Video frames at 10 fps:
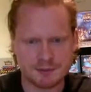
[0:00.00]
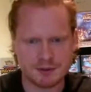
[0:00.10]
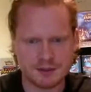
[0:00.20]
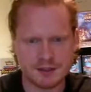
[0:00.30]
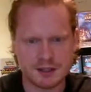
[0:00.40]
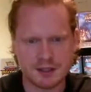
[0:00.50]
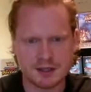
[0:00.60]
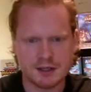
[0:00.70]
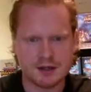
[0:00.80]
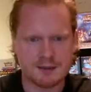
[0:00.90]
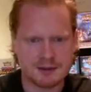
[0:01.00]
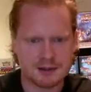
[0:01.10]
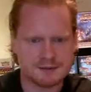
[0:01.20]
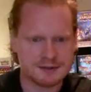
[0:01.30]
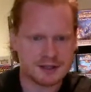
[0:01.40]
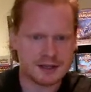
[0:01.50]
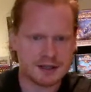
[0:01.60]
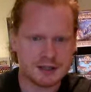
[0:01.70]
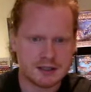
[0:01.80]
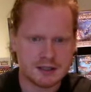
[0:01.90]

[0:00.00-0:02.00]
boy, I'm going for that.